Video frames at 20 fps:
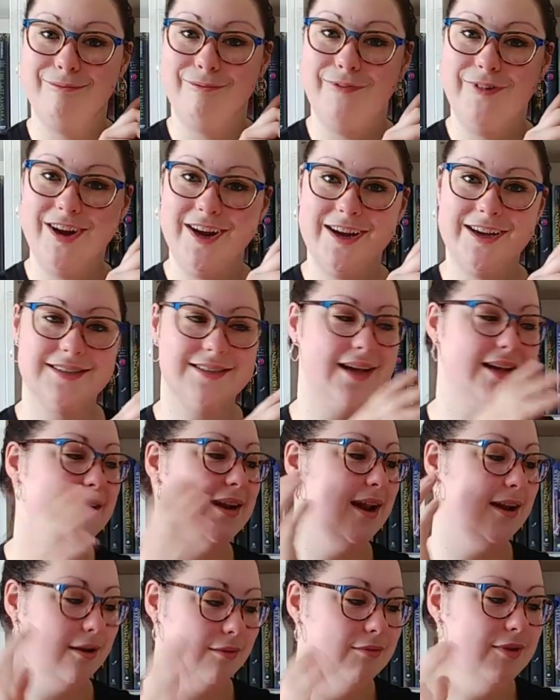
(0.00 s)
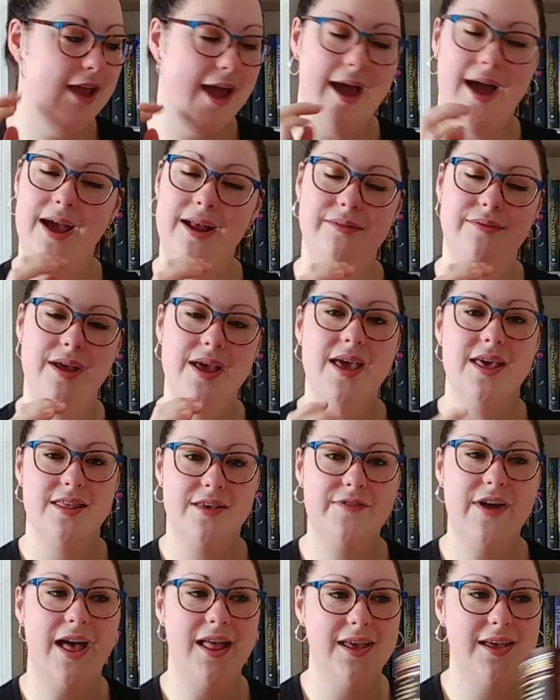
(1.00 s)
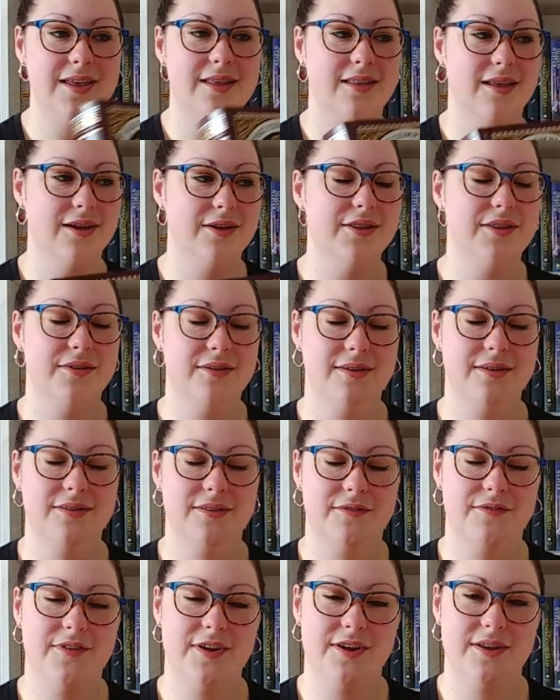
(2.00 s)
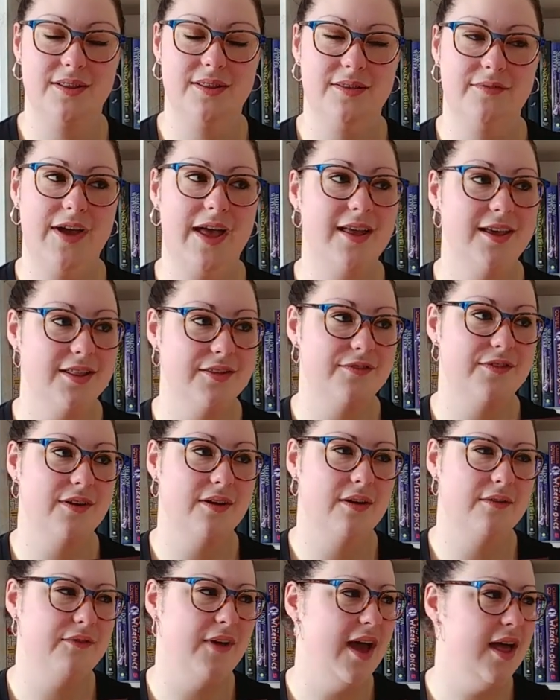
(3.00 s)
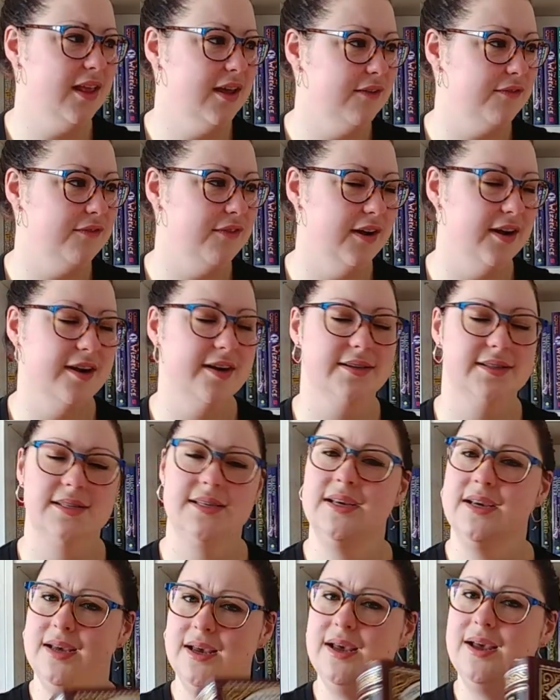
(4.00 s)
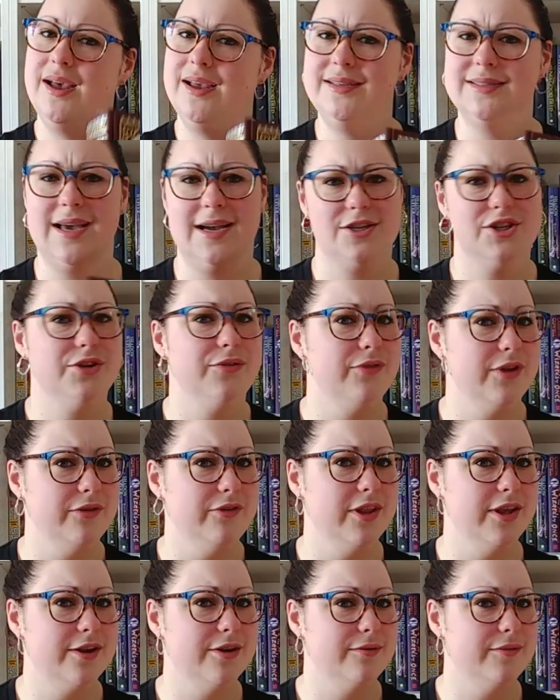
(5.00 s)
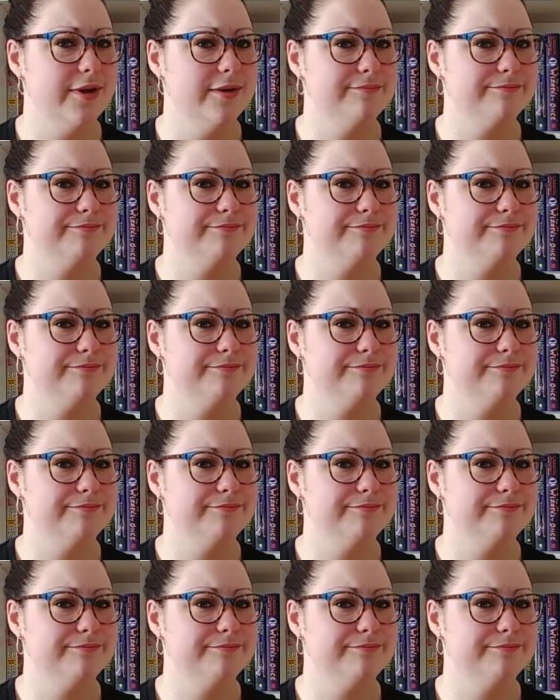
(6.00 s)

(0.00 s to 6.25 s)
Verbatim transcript: very excited and yeah, and the Valley uh, the the fear the Valley of, uh, Valley of Fear is, is actually a really really good one.